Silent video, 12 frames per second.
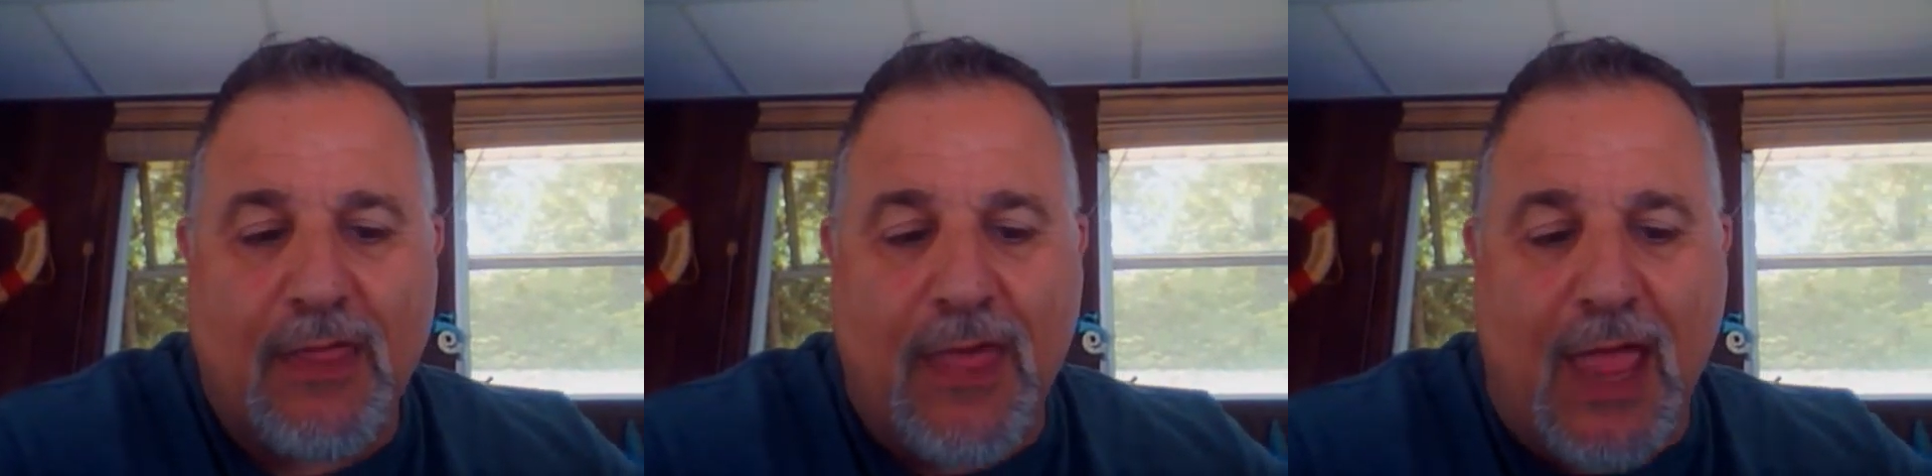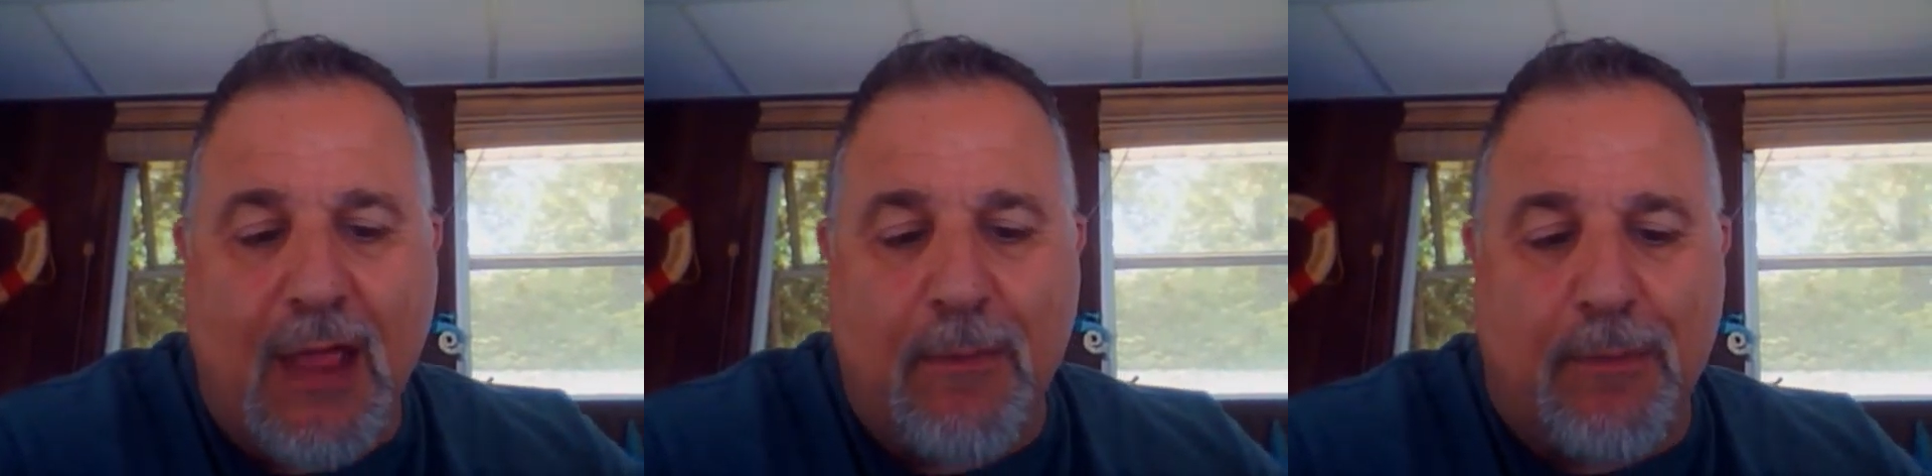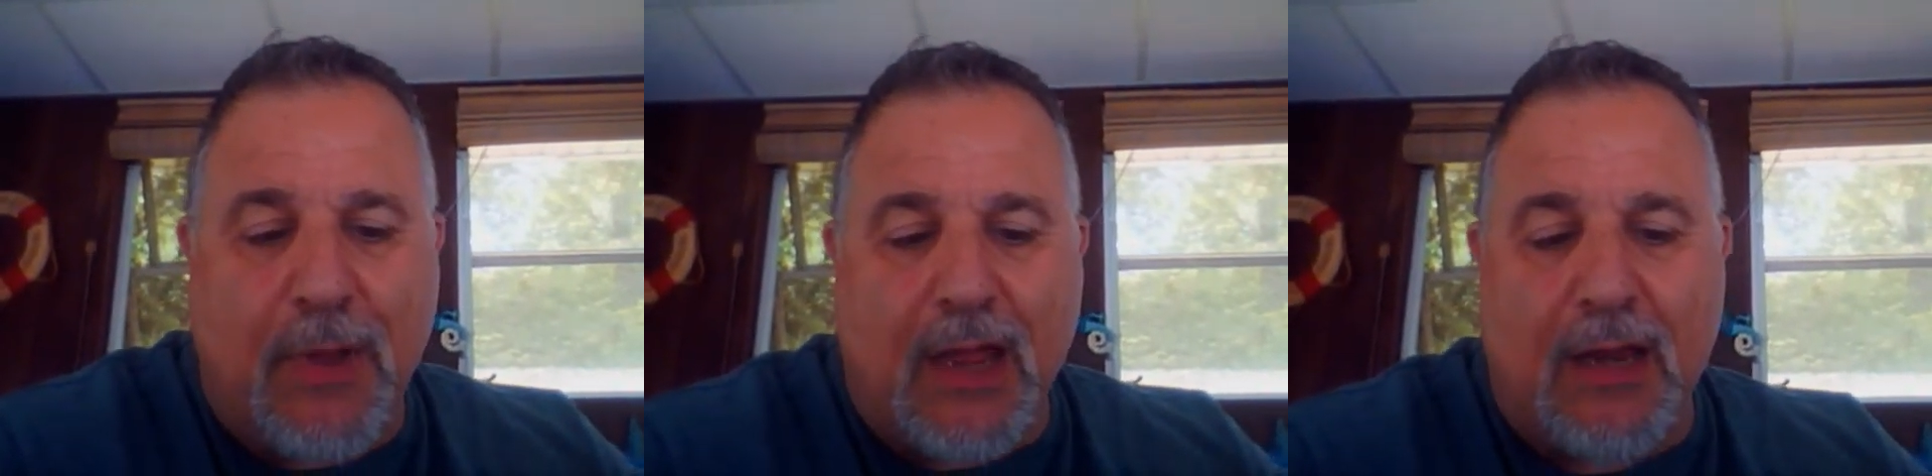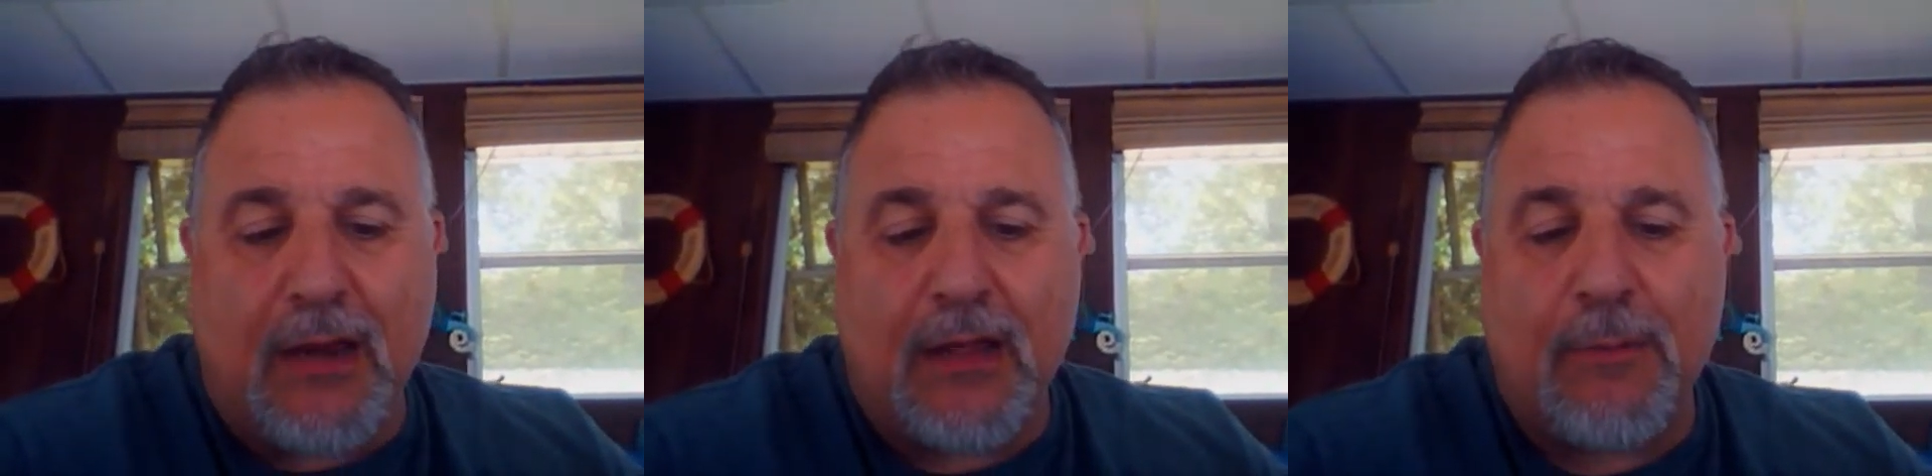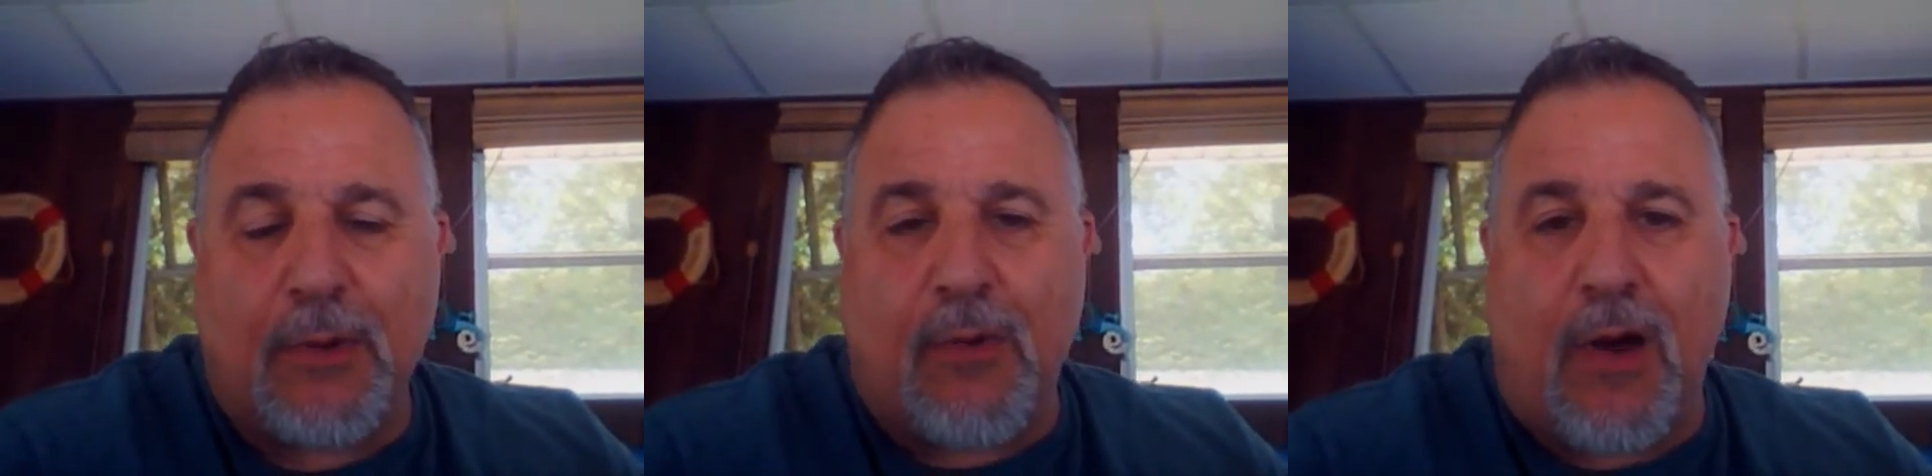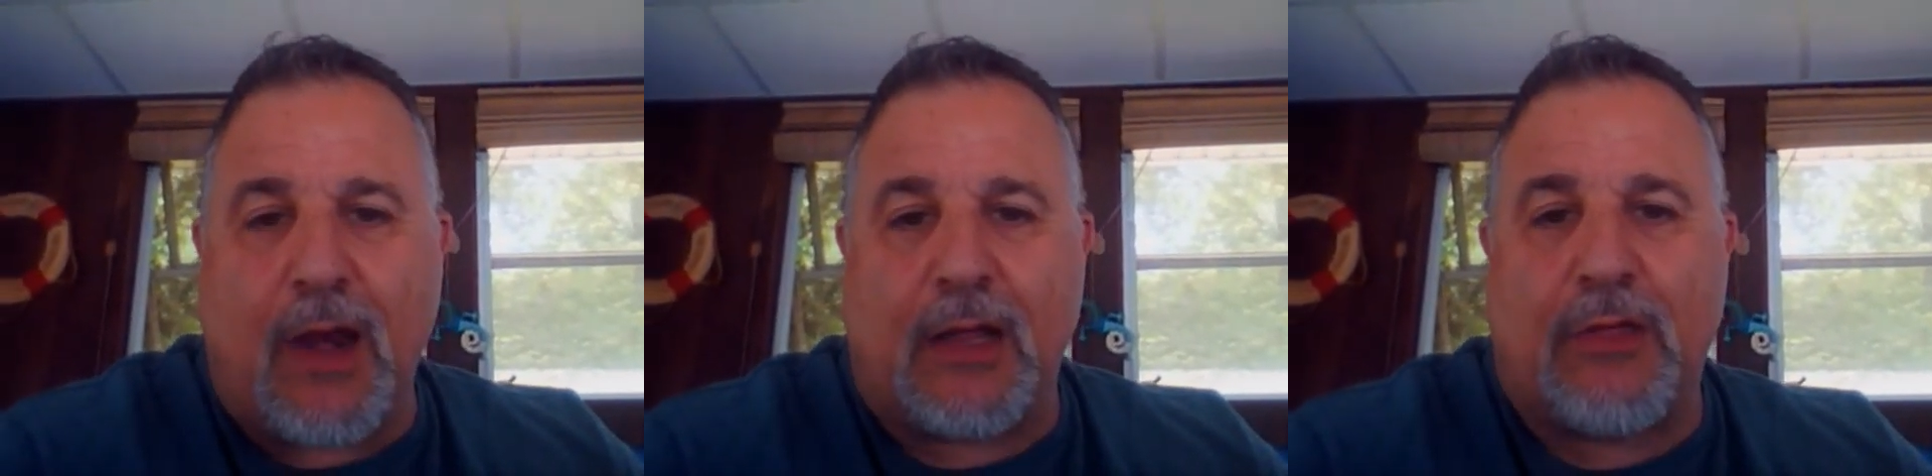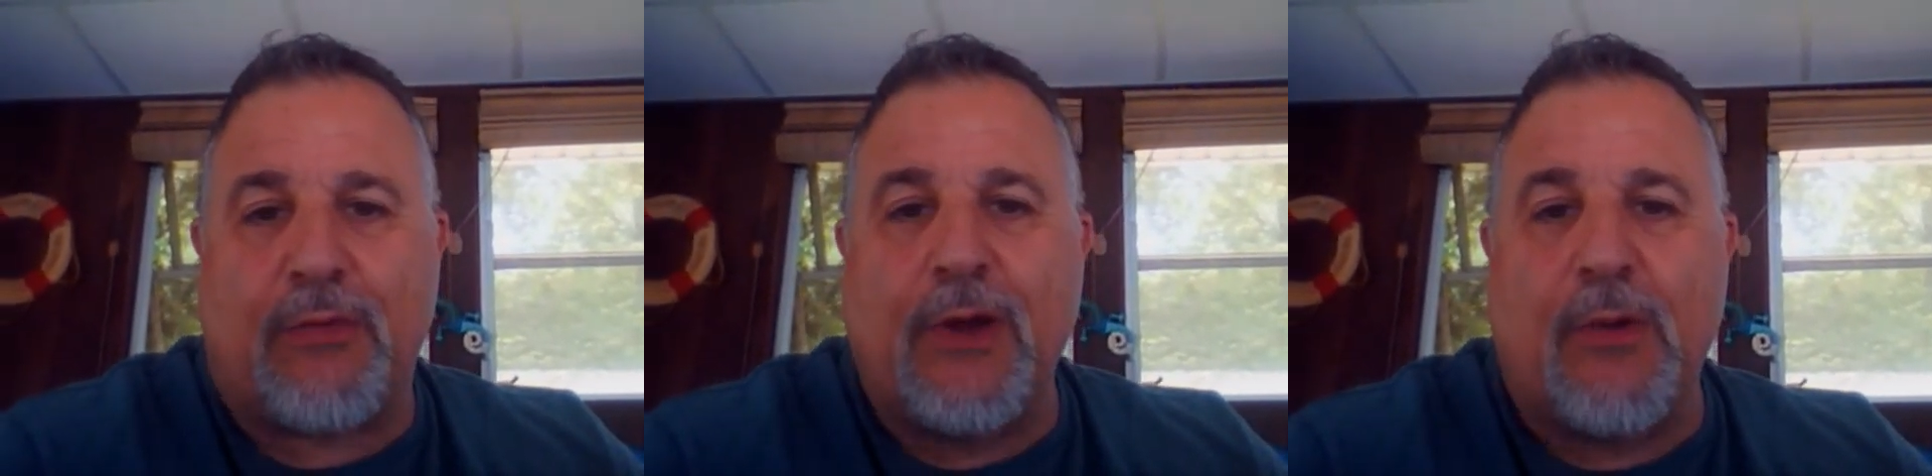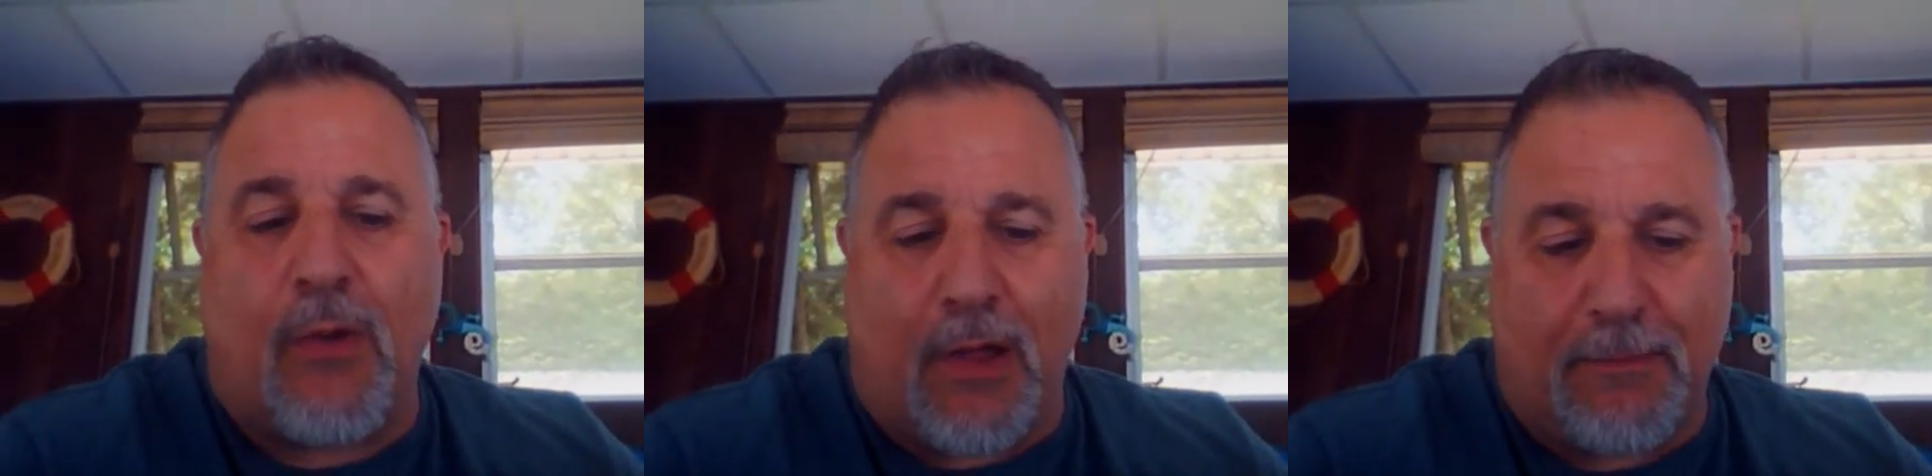They beat Pequannock
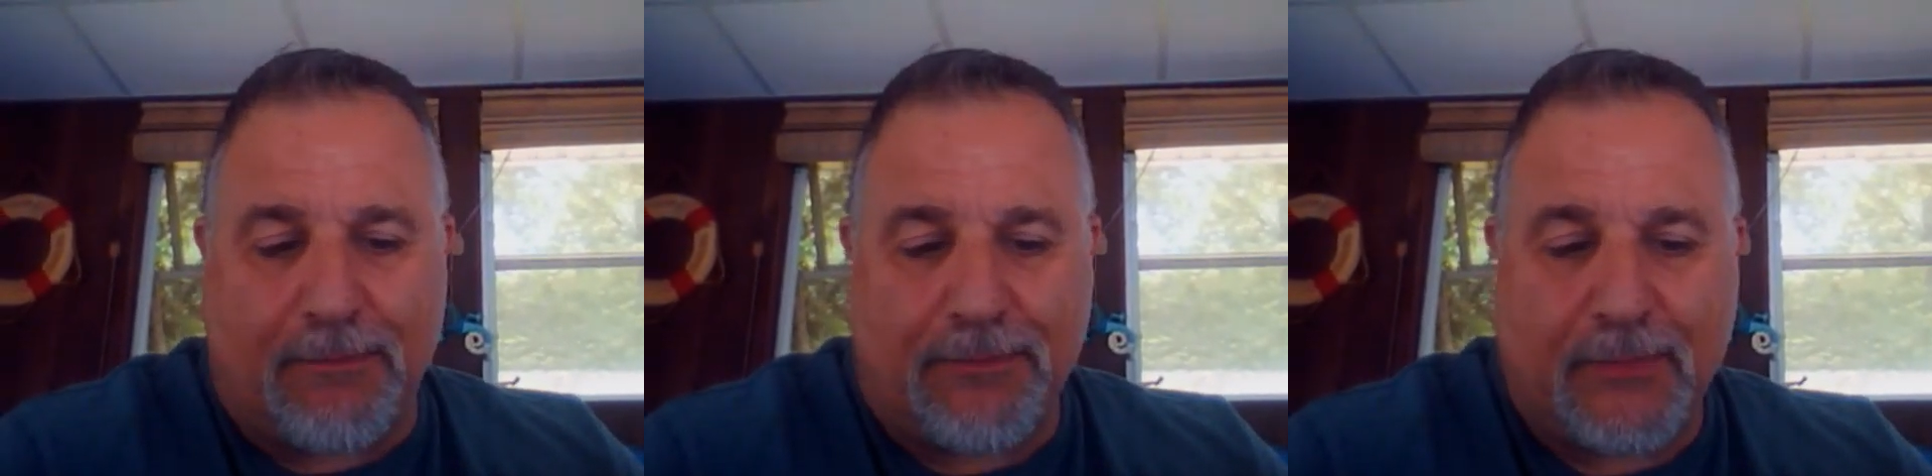3-1.